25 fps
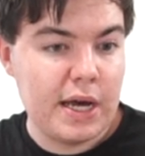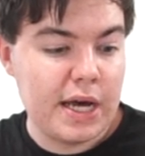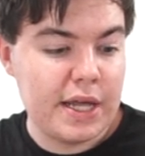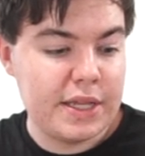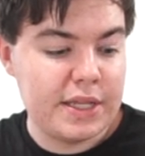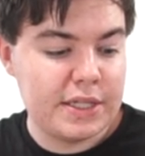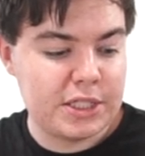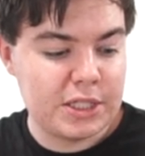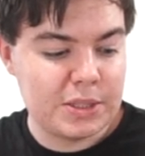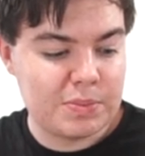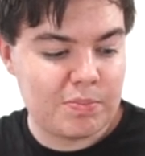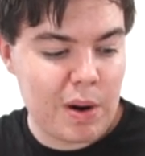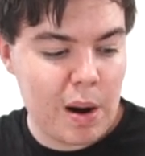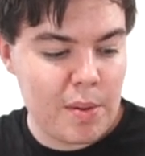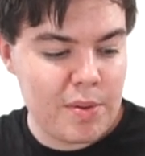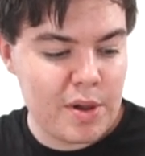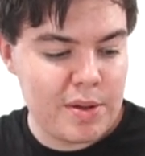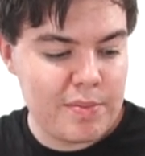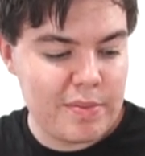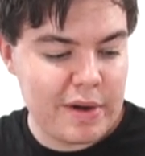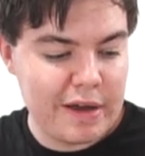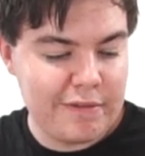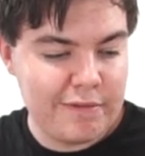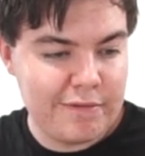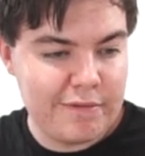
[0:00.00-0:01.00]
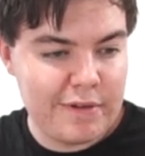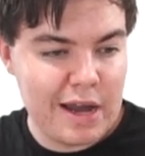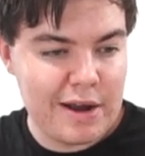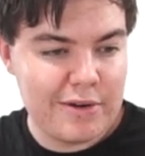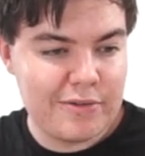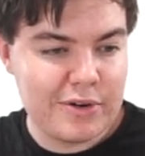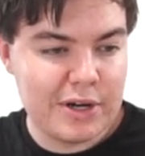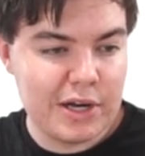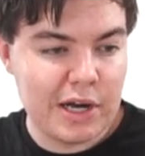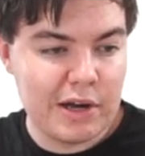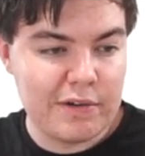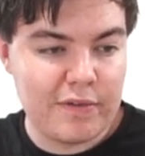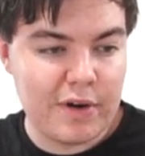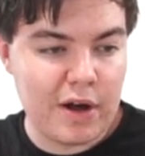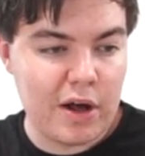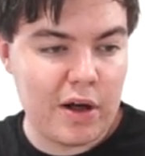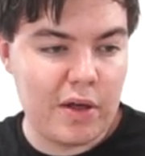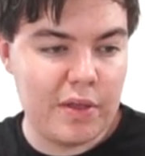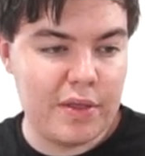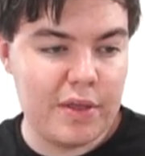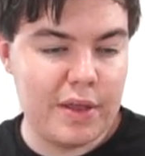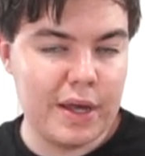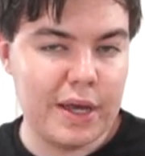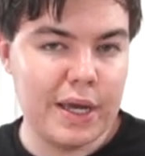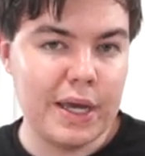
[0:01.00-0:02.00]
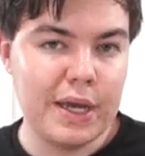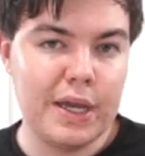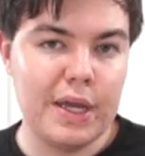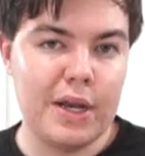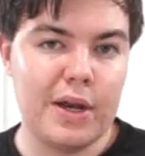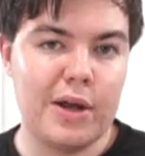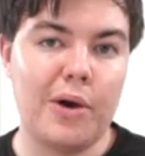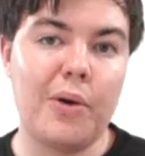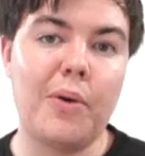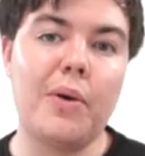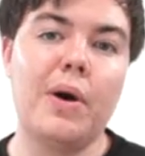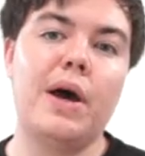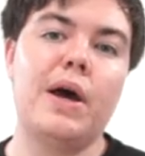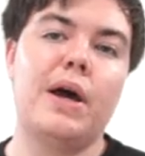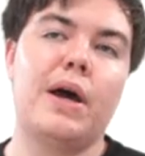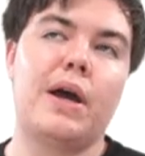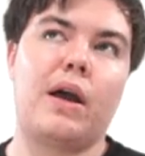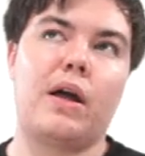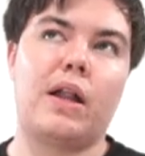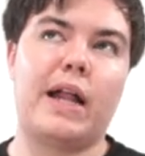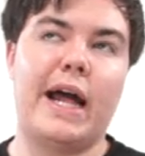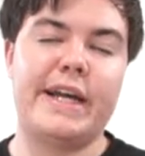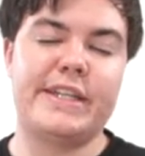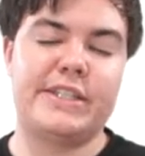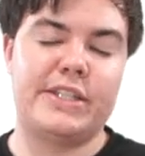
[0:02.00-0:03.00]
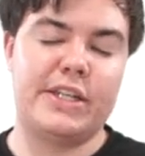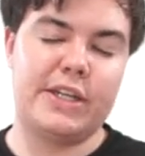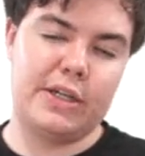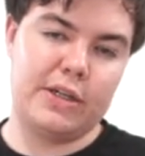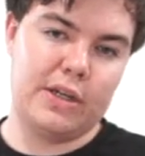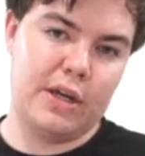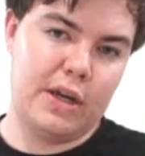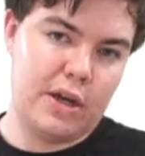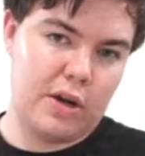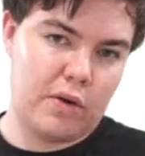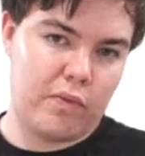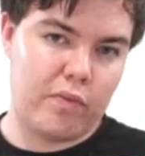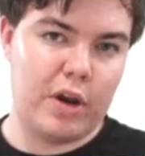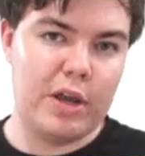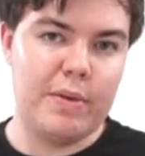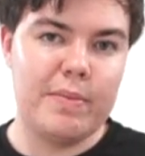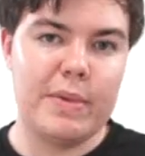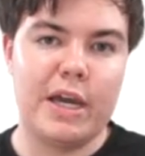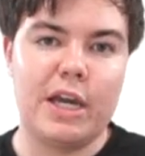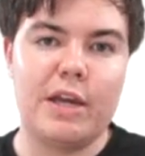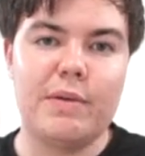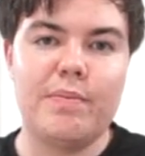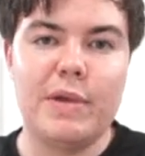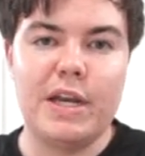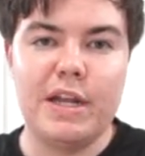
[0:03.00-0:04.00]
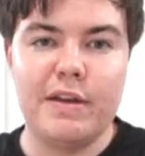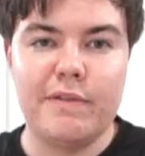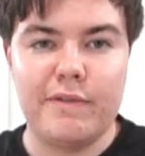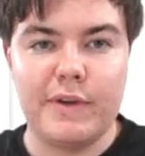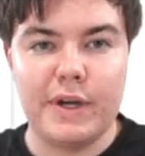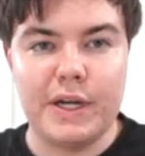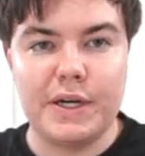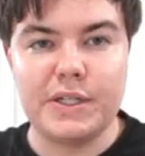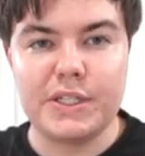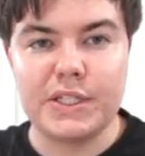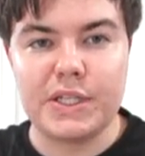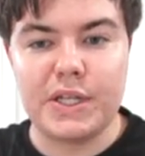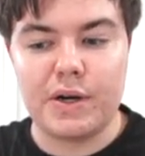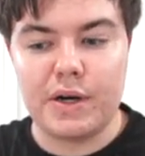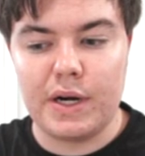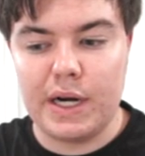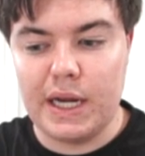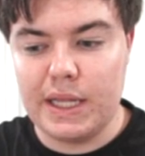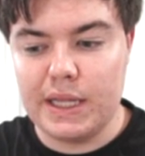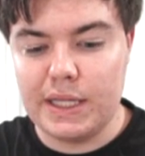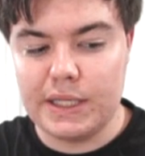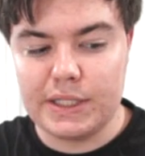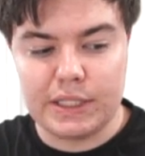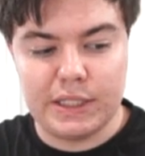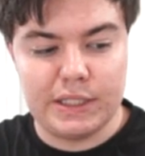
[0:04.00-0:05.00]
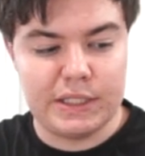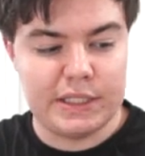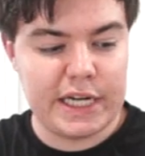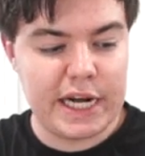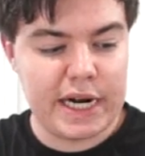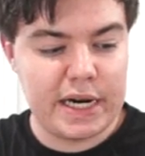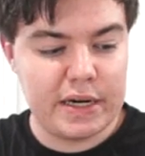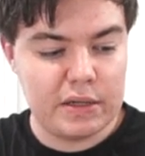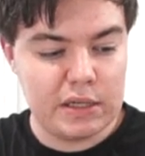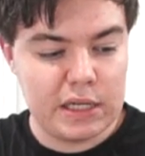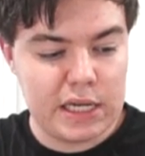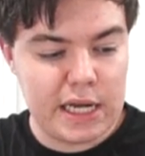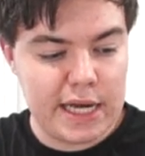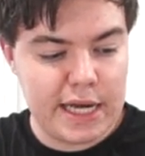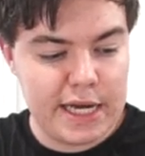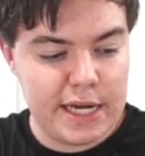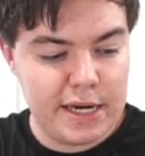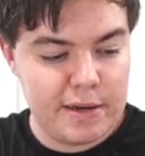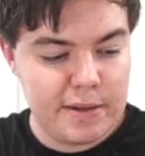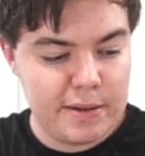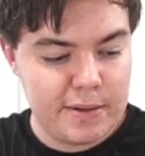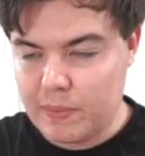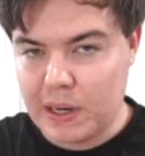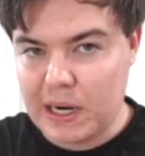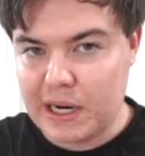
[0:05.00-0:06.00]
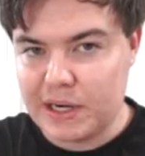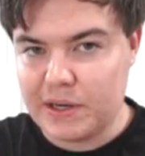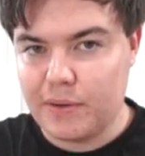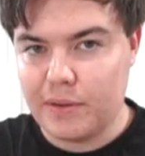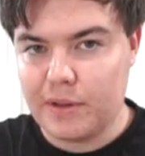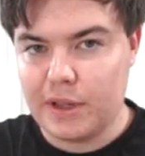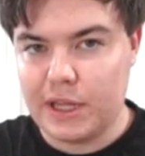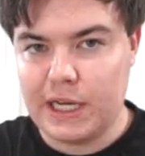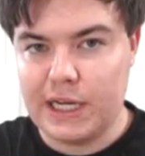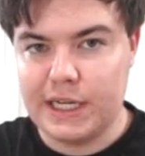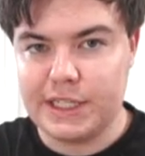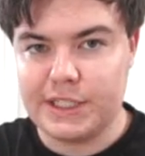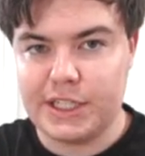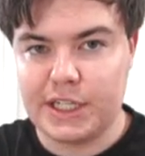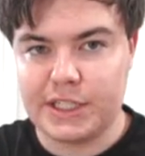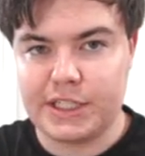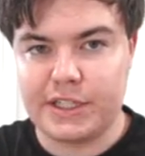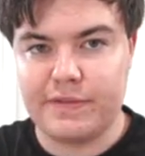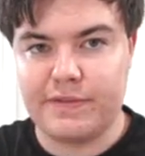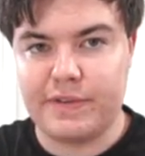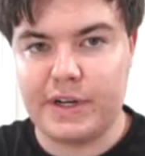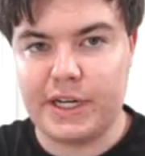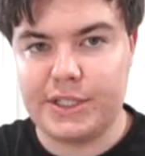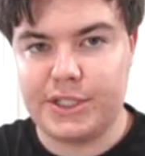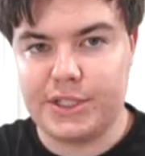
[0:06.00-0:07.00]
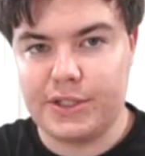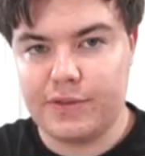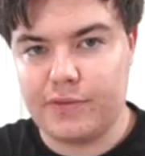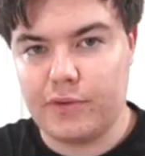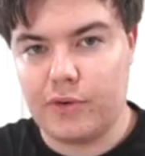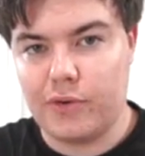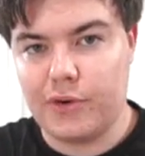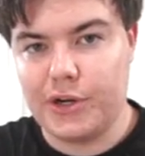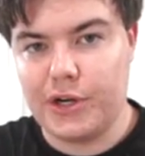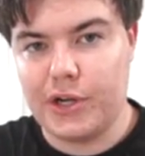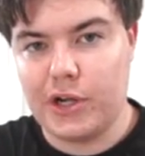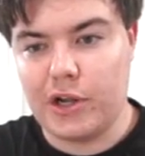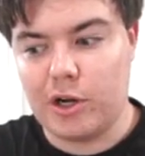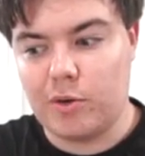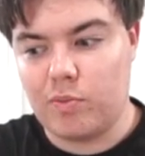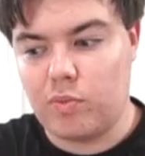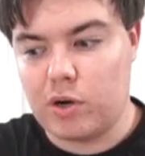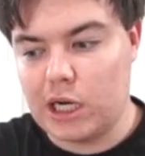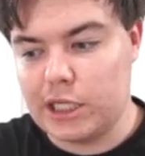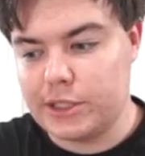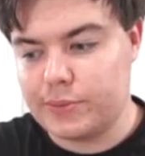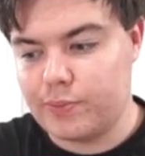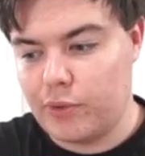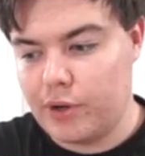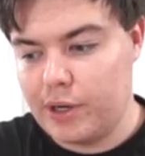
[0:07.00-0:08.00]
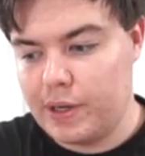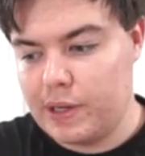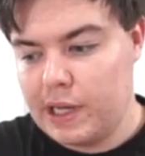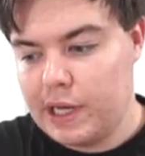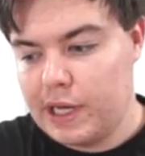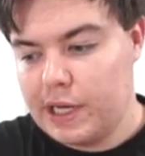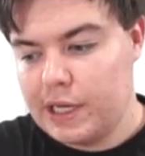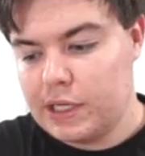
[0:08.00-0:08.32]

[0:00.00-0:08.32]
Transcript: Uh, this is probably my favorite of all the, you know, classic remake minifigures that are in this entire line, but I don't think it justifies the $40 price point.